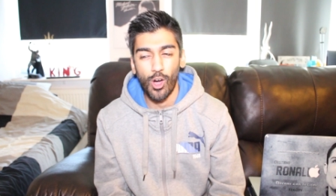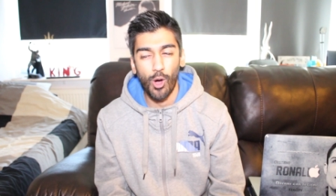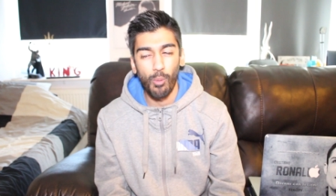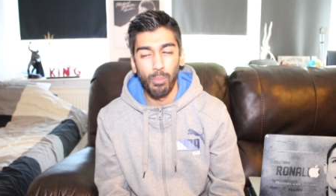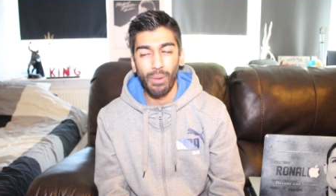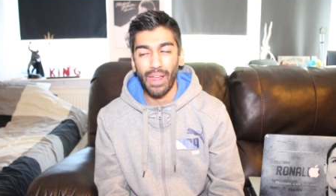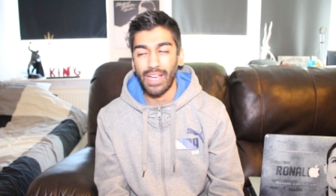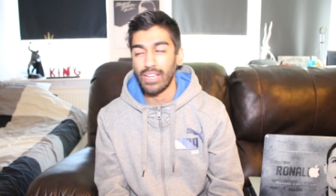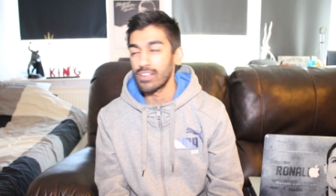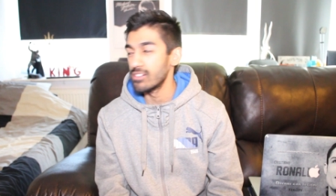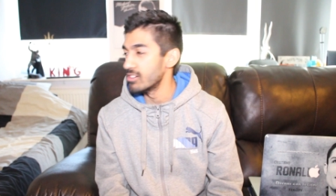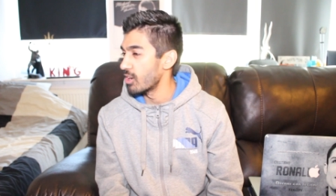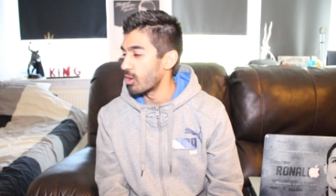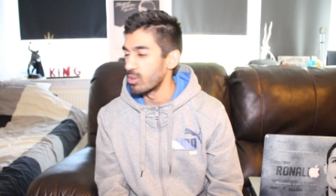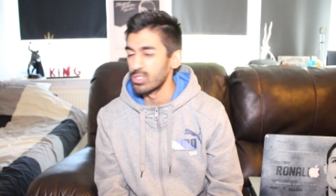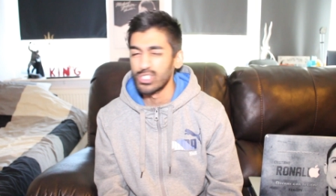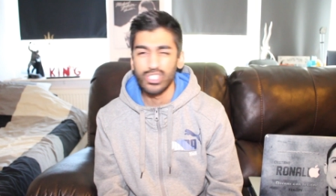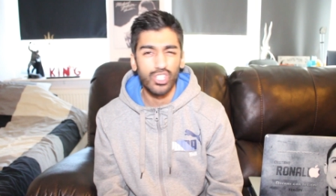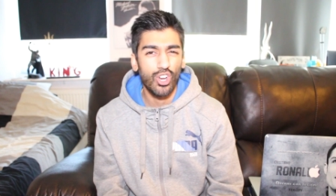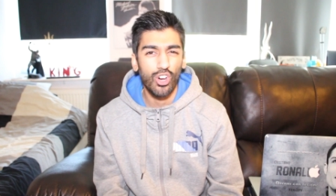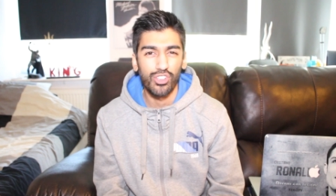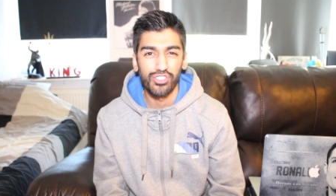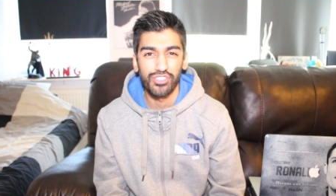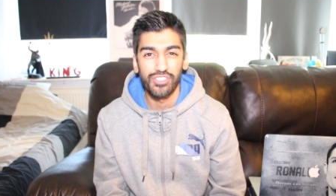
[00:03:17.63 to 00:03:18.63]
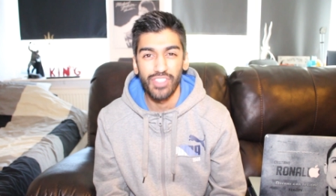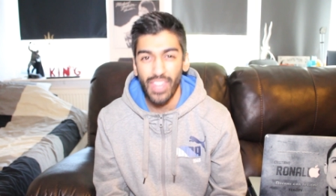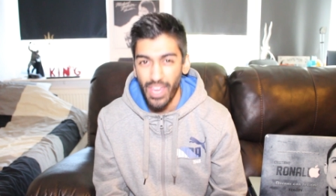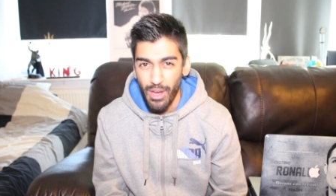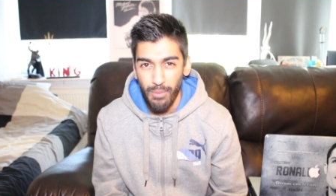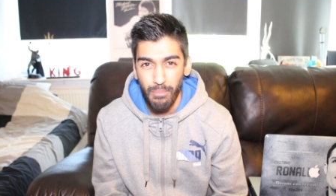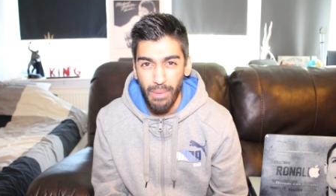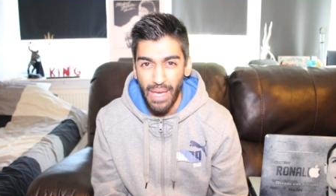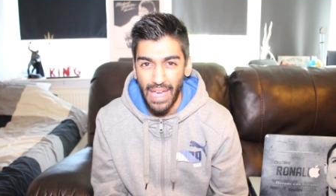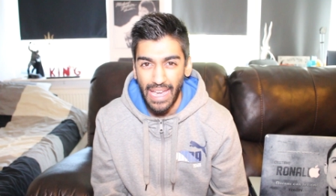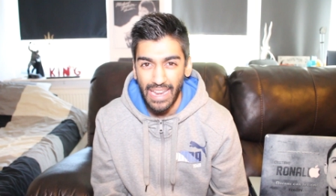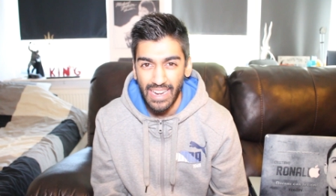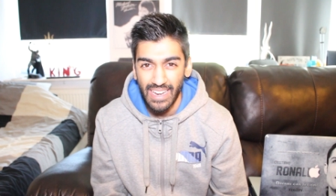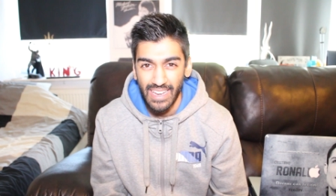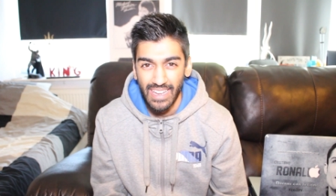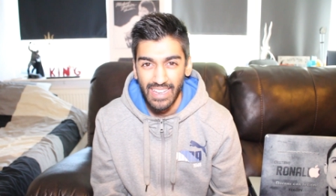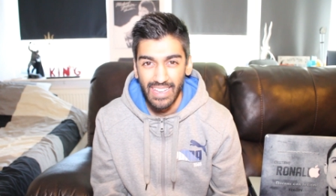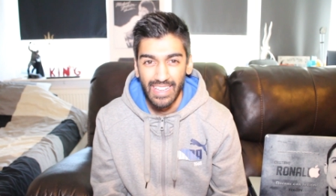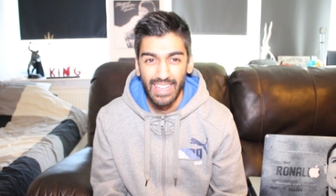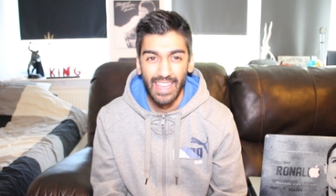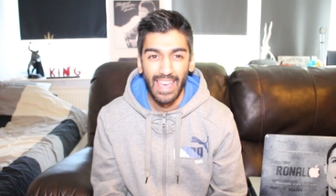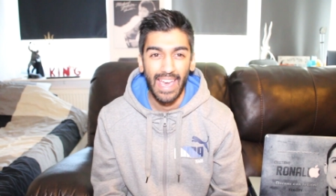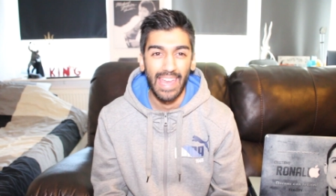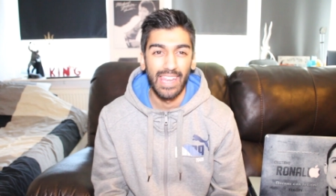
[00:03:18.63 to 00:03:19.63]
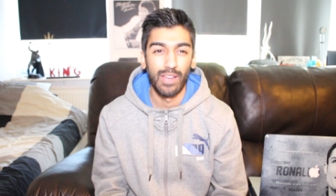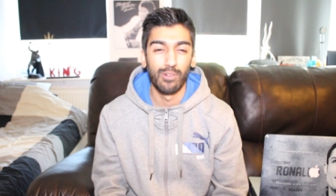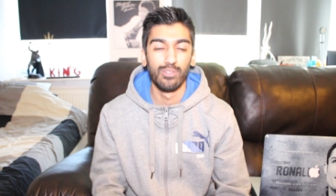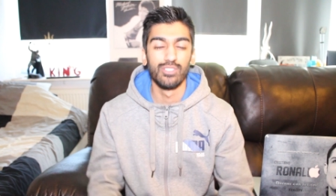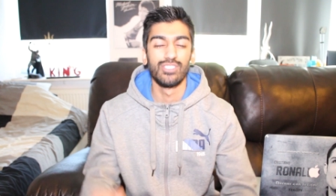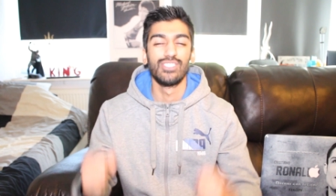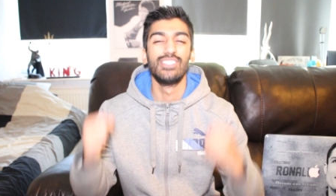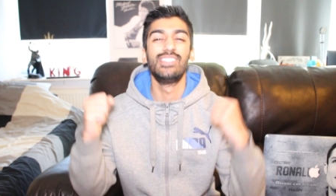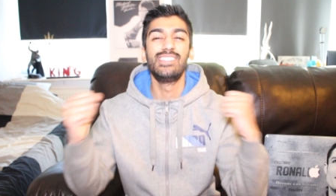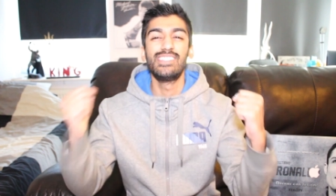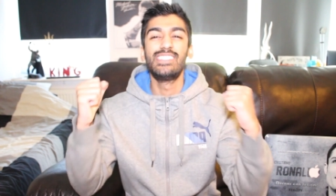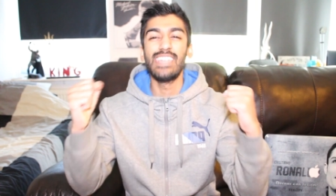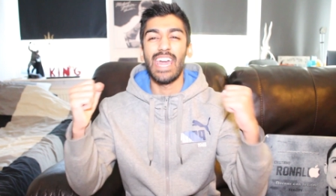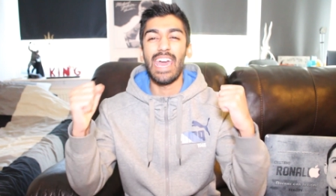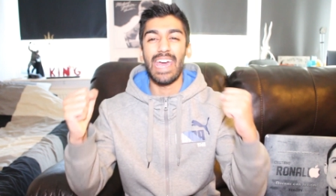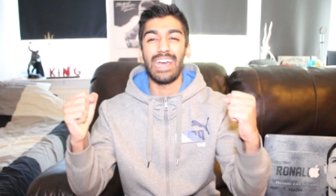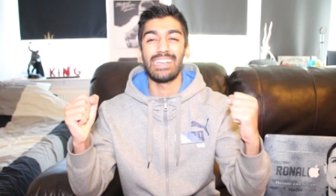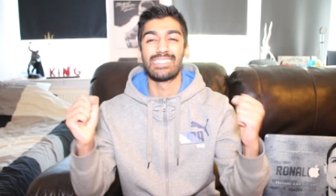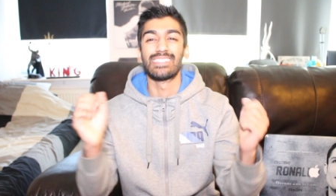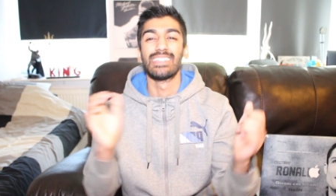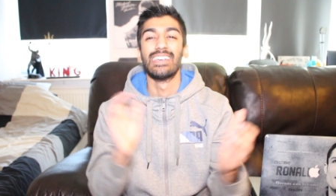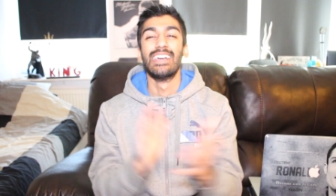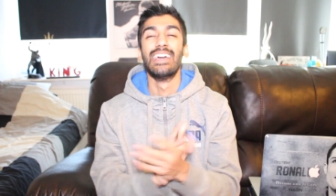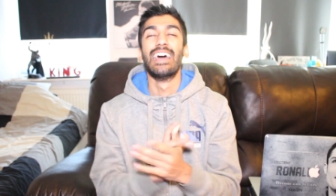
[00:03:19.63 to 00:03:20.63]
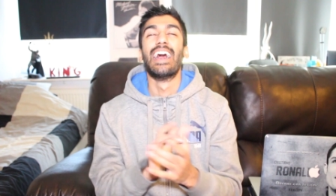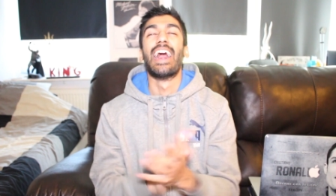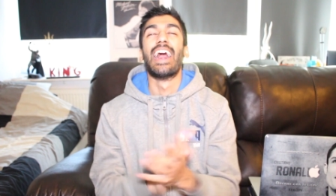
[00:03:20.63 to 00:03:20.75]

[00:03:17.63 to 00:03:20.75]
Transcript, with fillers: Oblak, no chance there, man. And I was, yes,